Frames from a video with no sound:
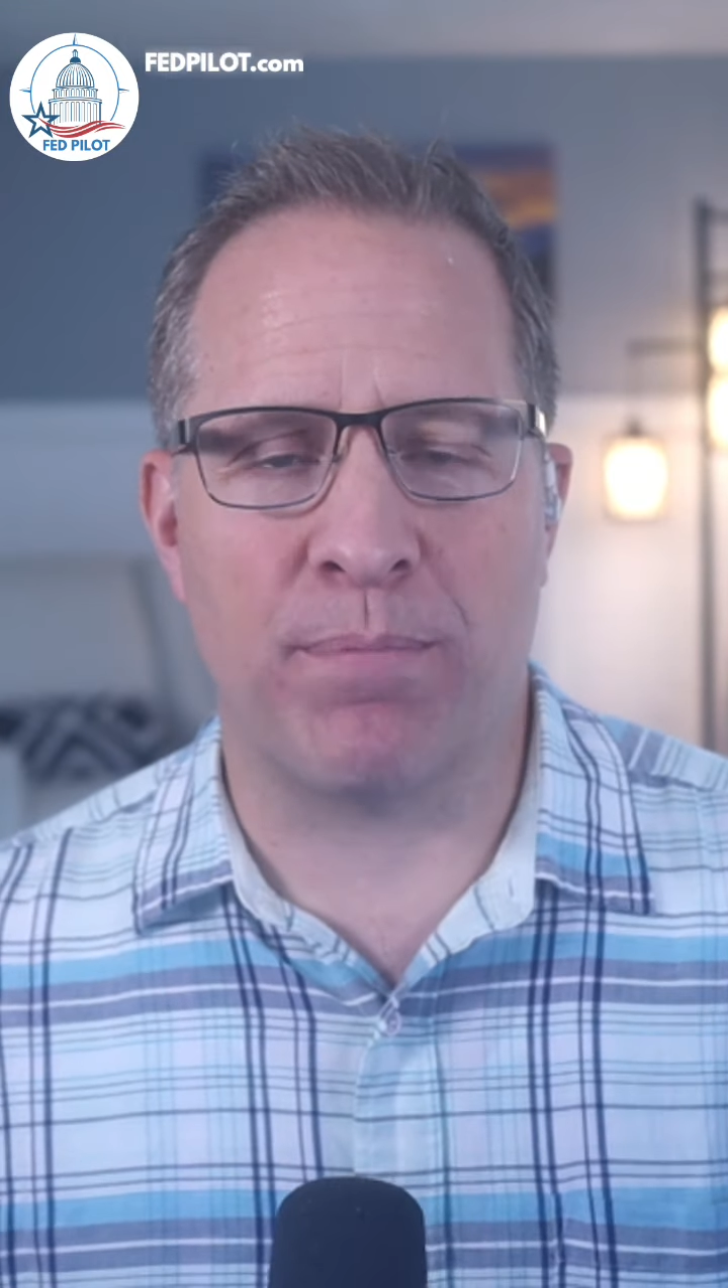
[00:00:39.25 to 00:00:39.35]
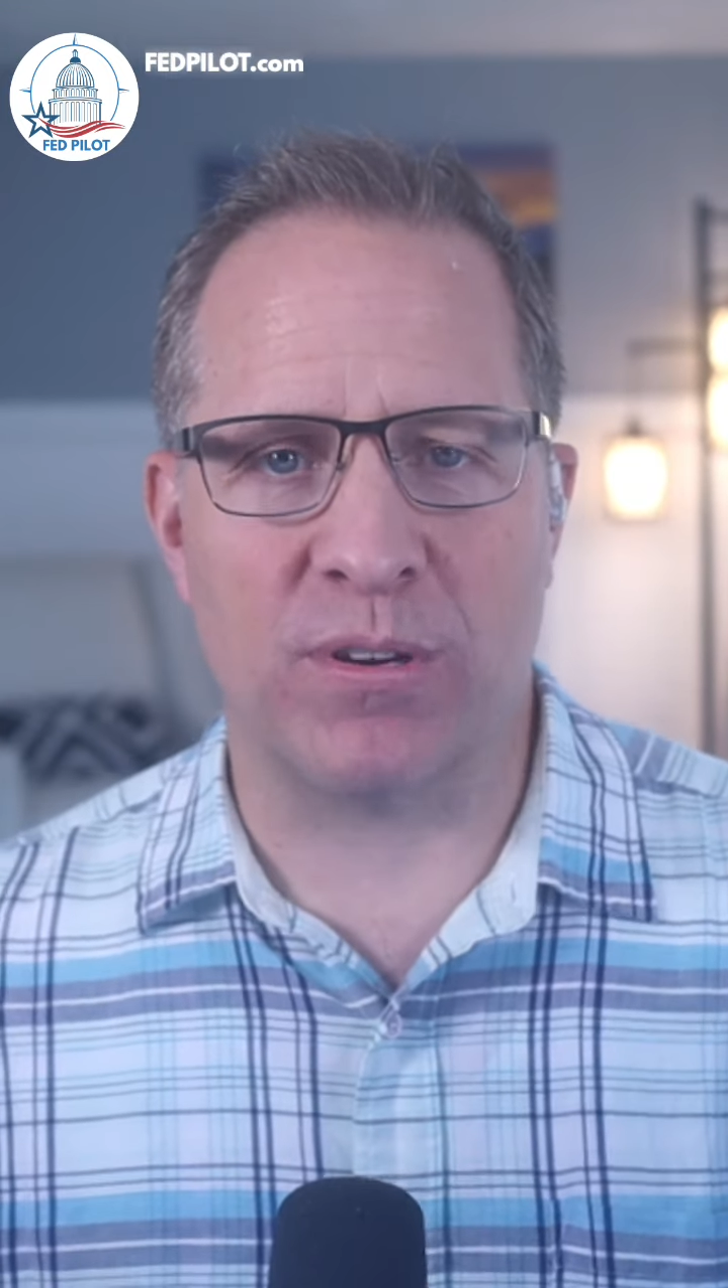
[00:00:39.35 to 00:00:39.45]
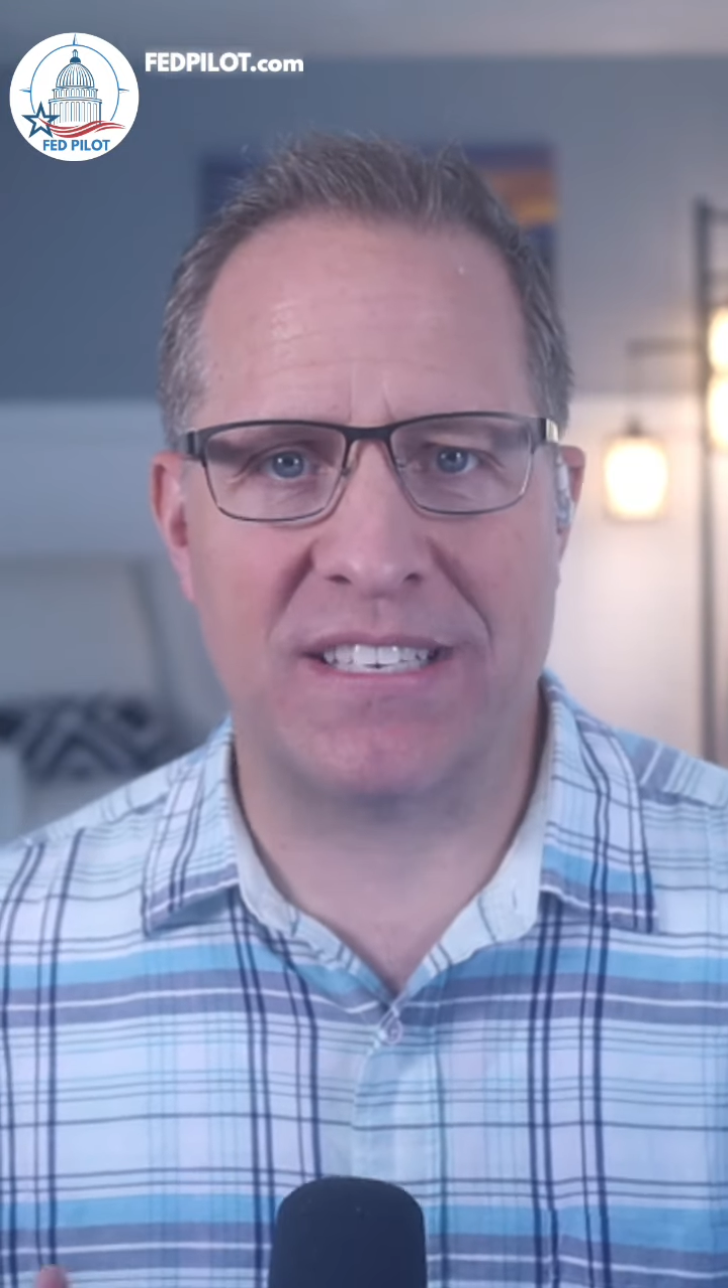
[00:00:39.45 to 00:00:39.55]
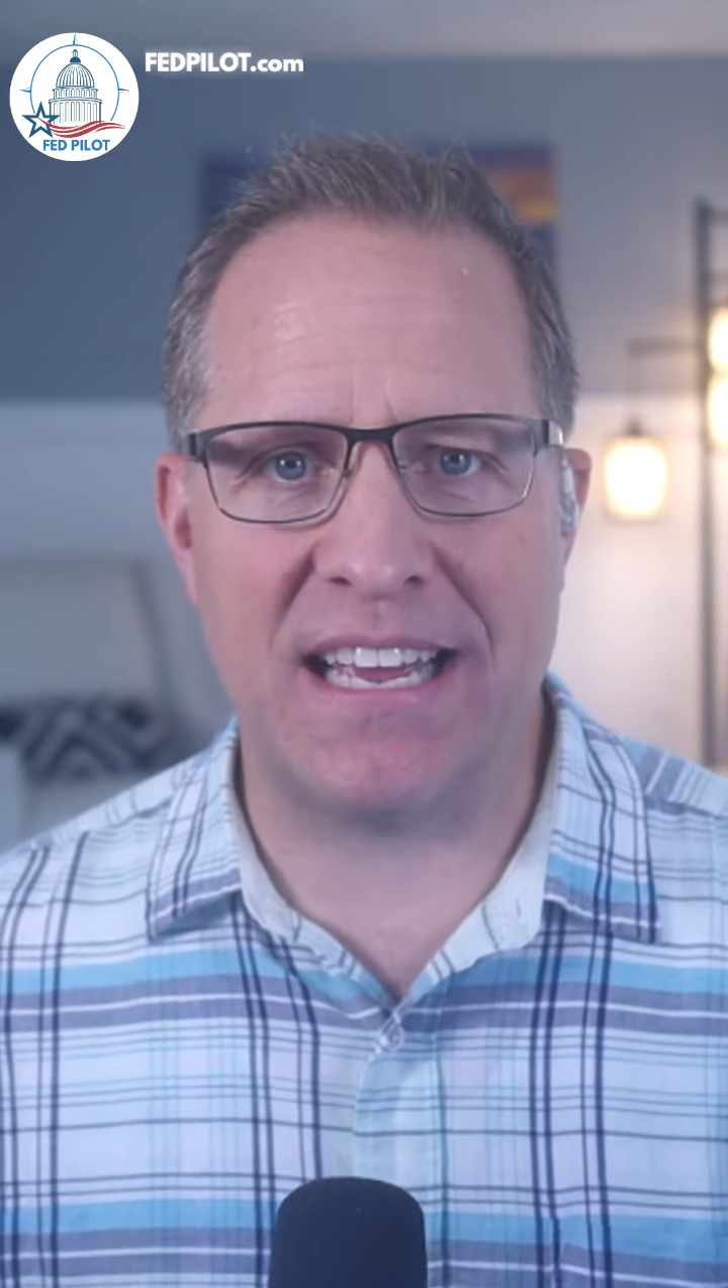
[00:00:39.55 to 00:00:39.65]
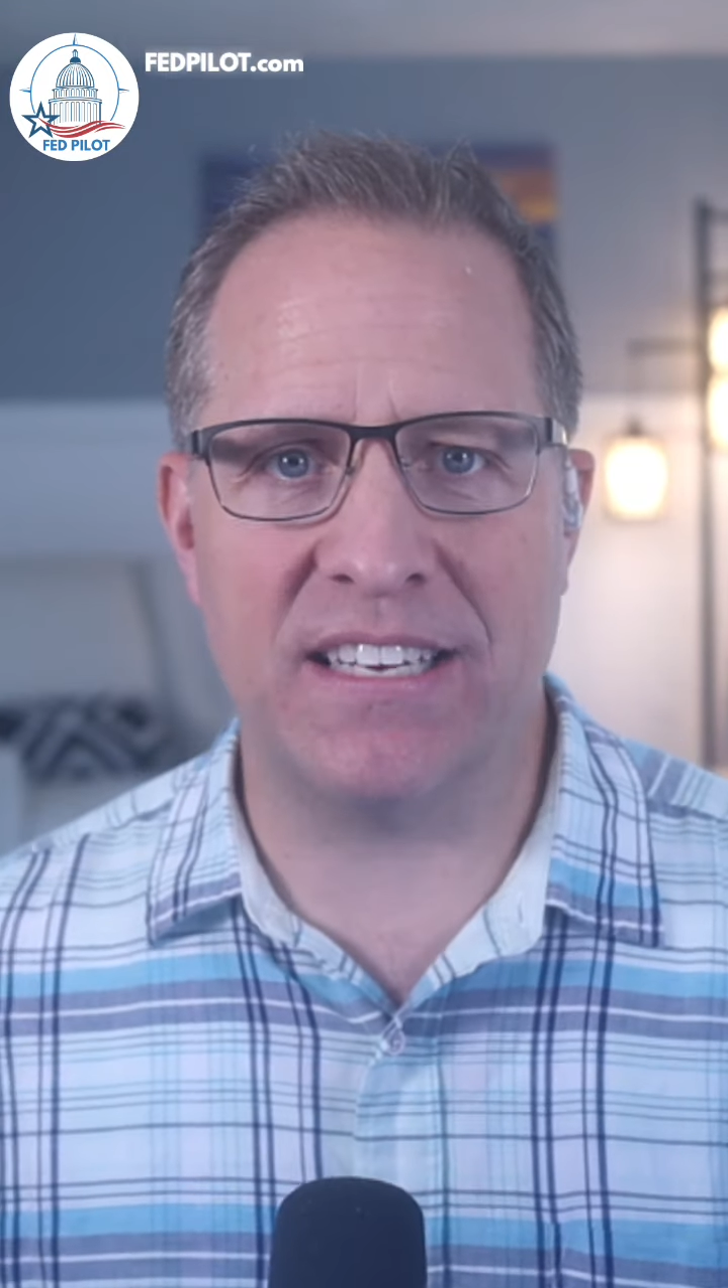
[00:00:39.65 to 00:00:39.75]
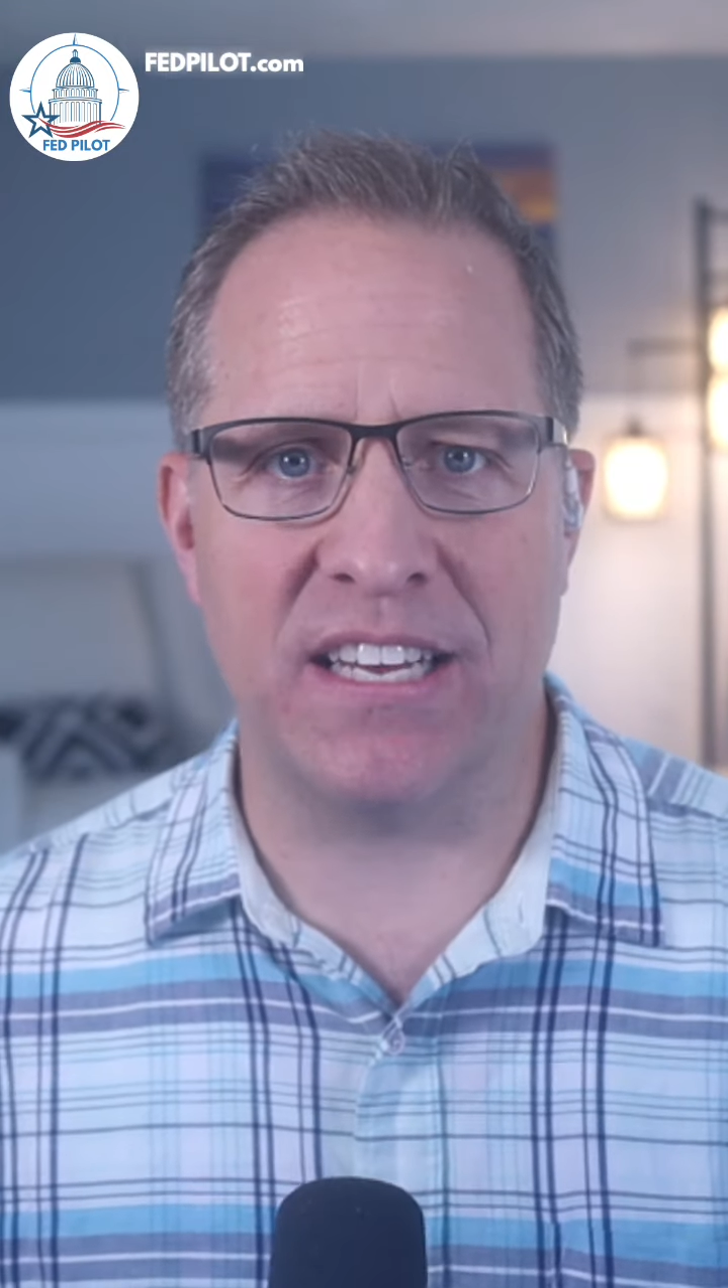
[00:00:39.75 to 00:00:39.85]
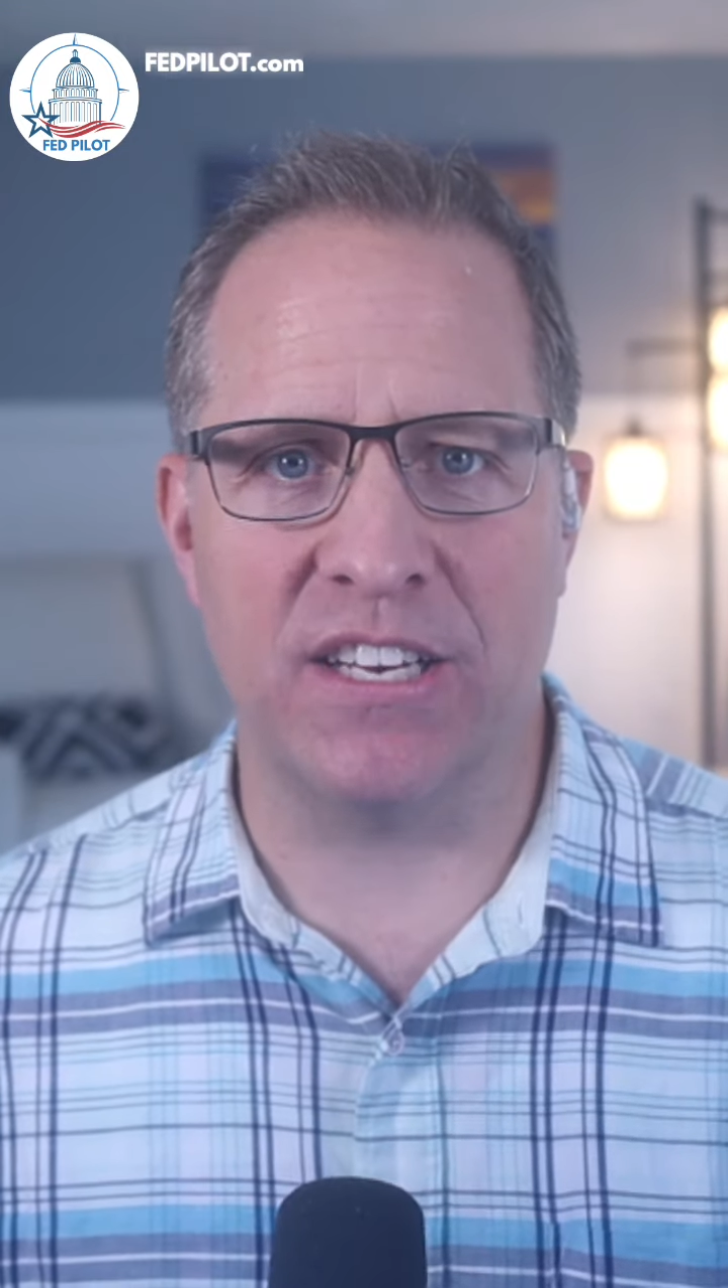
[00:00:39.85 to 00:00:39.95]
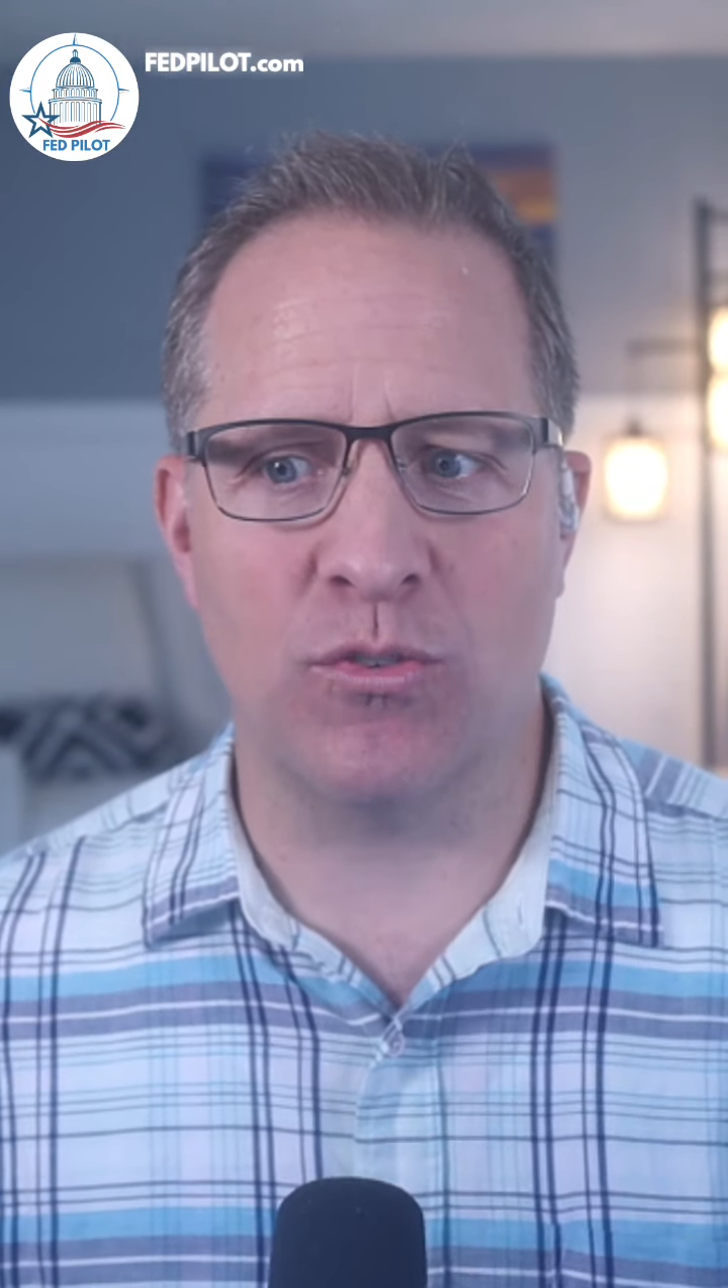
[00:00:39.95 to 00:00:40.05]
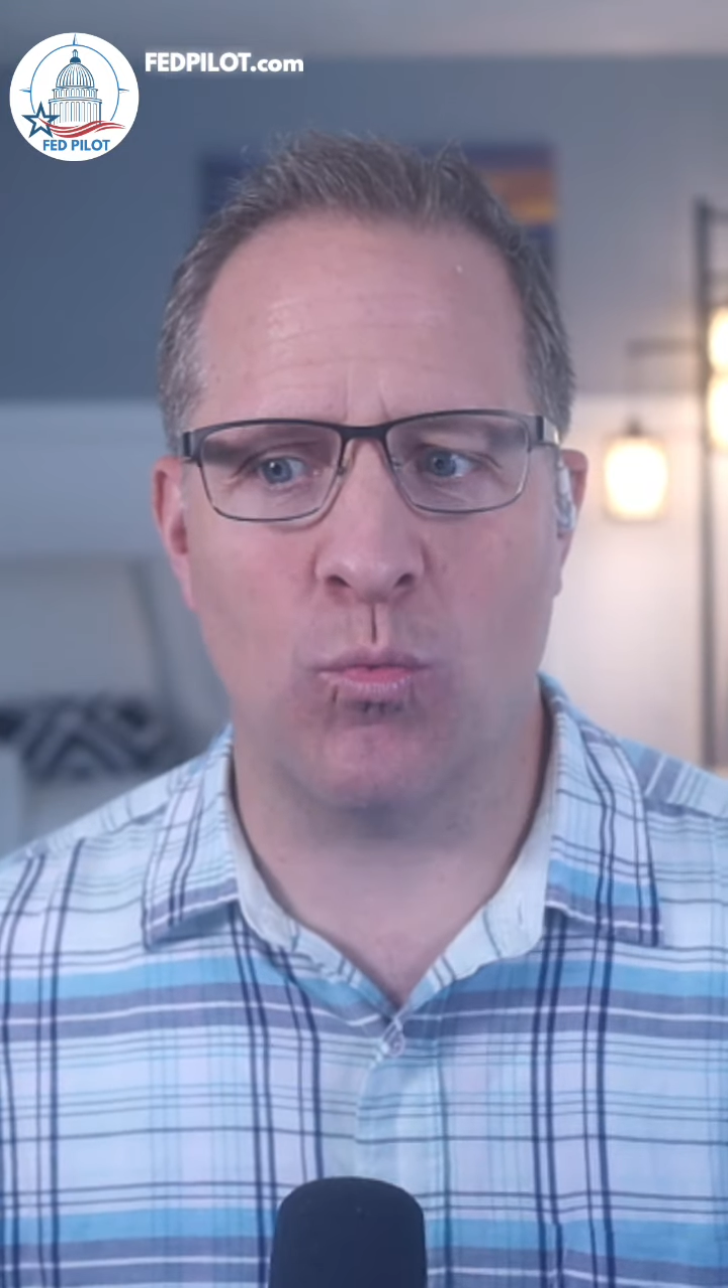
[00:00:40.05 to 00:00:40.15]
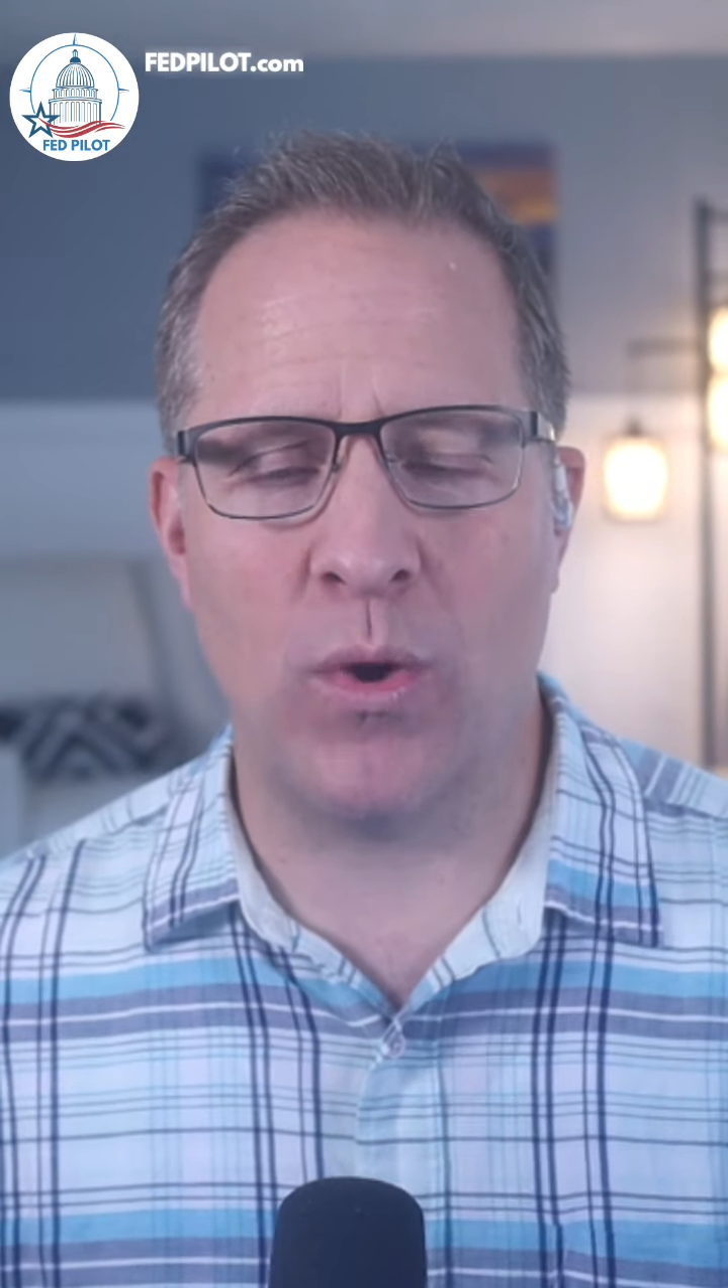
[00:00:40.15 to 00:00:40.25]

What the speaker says: percentage,